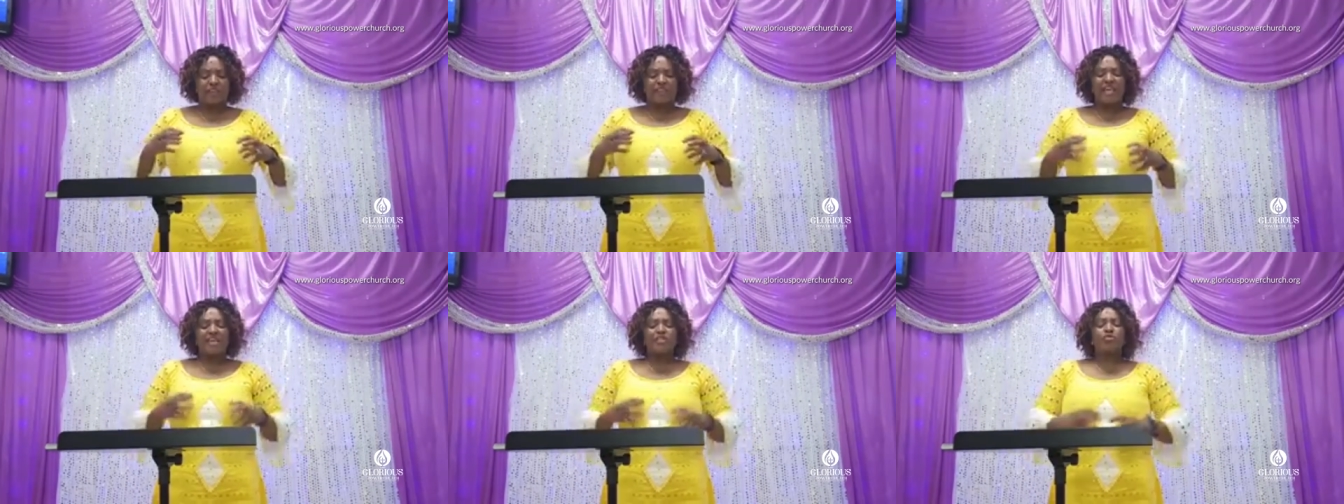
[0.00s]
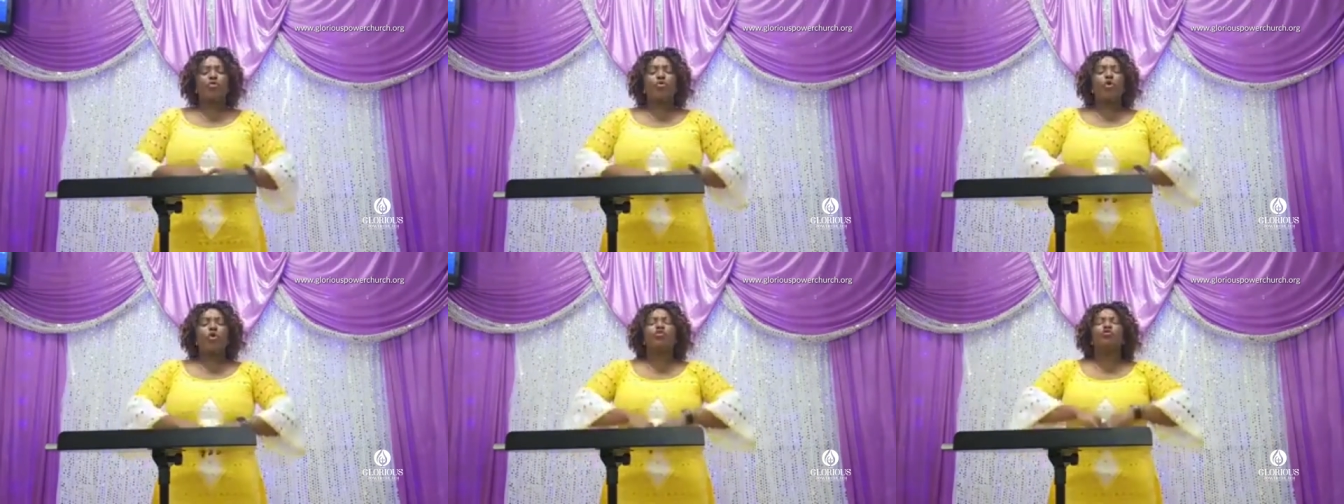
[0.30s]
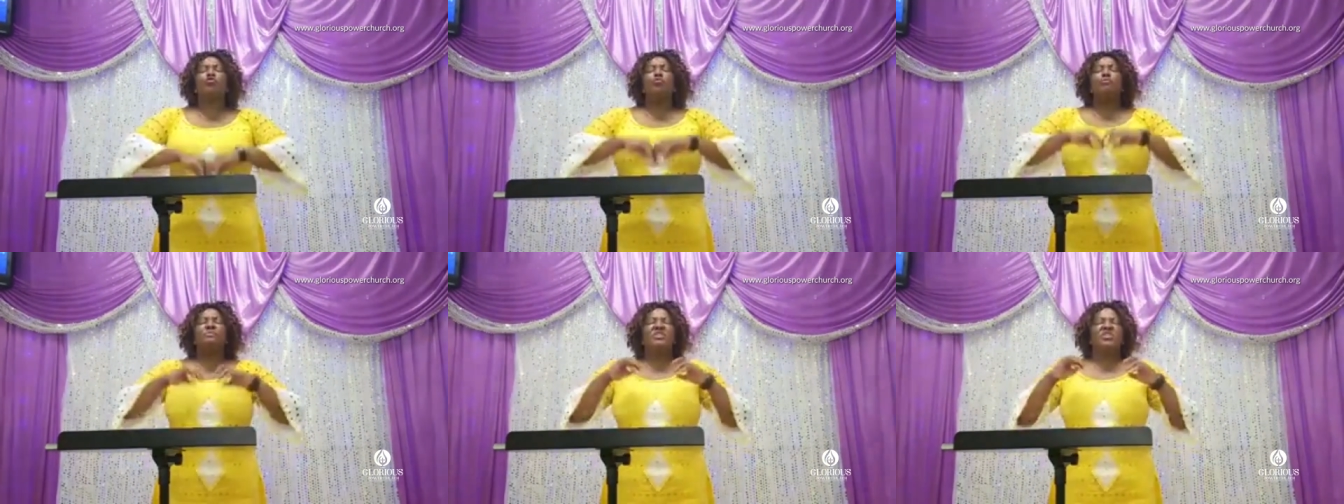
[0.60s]
there's
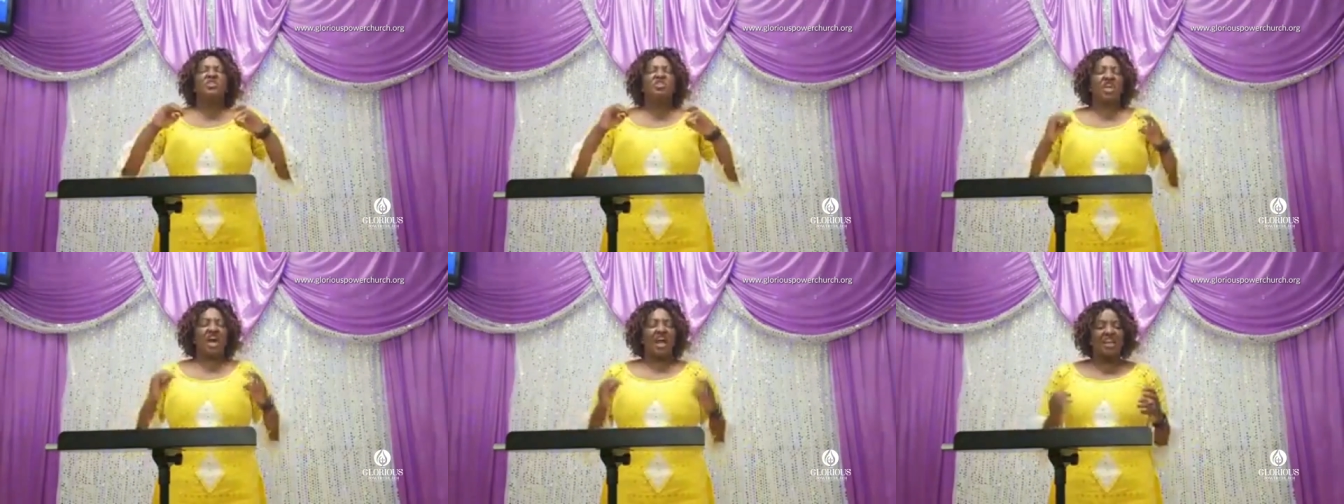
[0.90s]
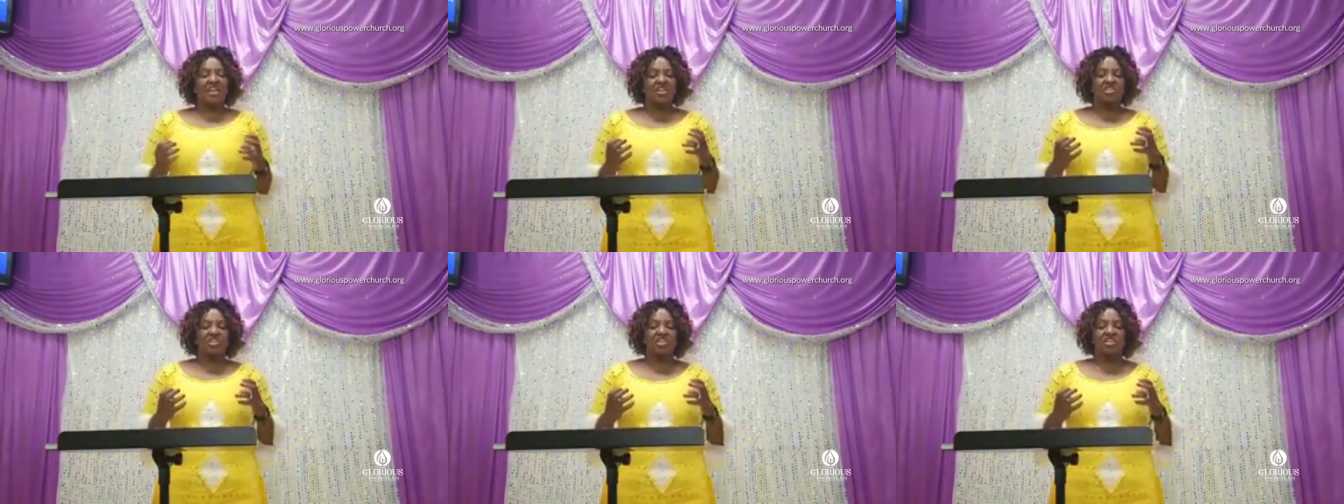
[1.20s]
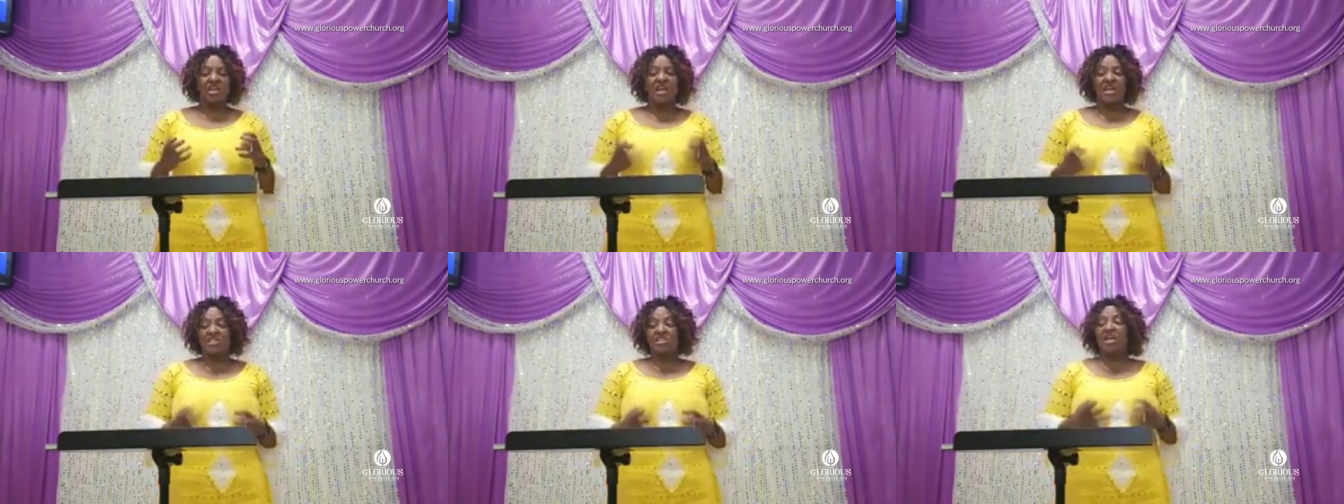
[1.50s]
going to be
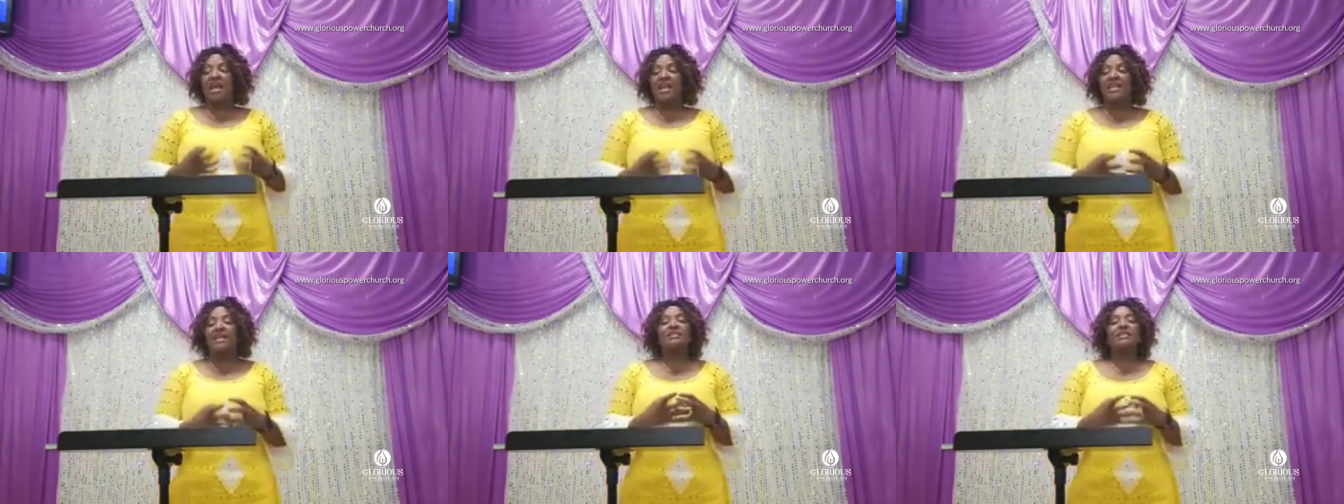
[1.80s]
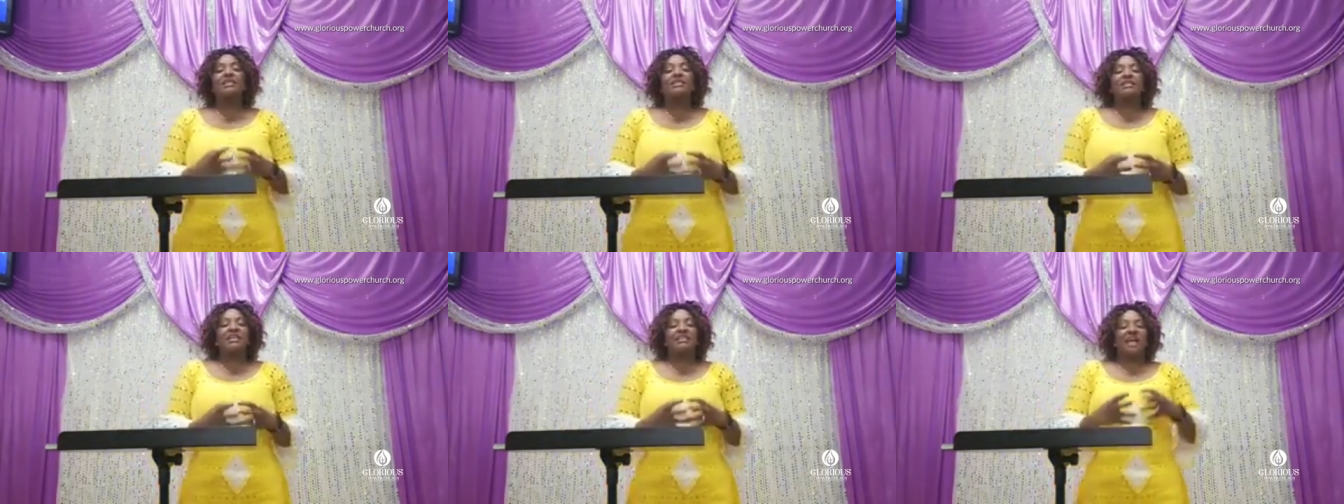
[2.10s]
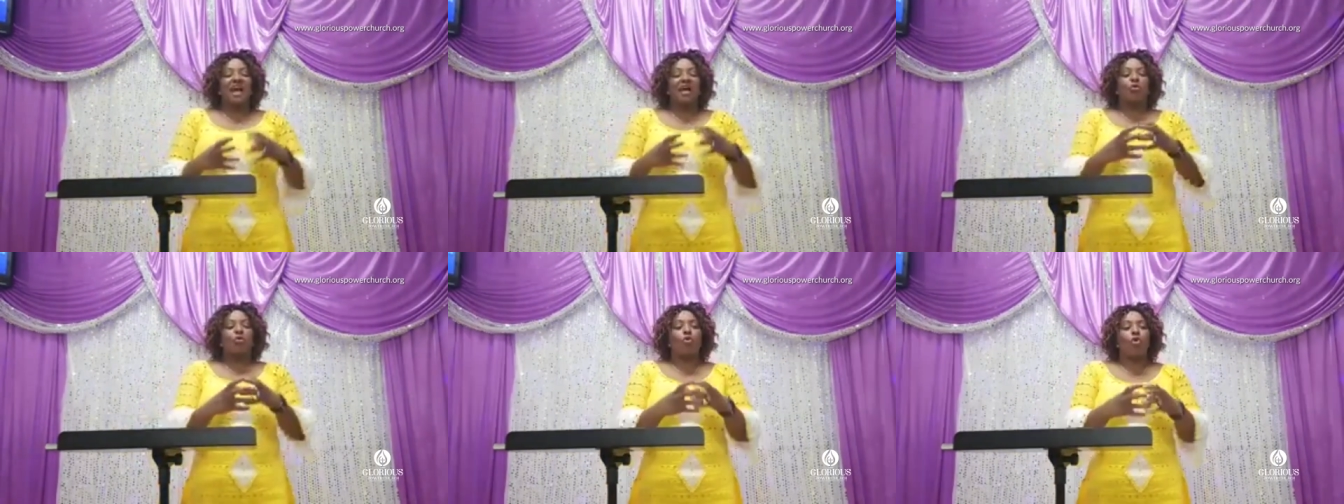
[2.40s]
challenges. Challenges
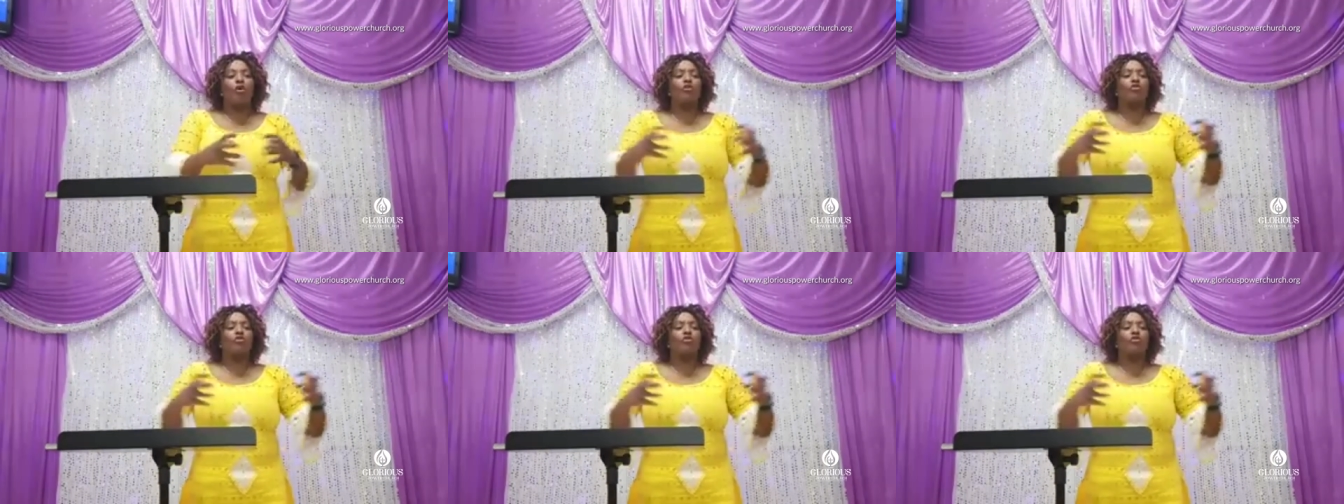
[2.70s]
that are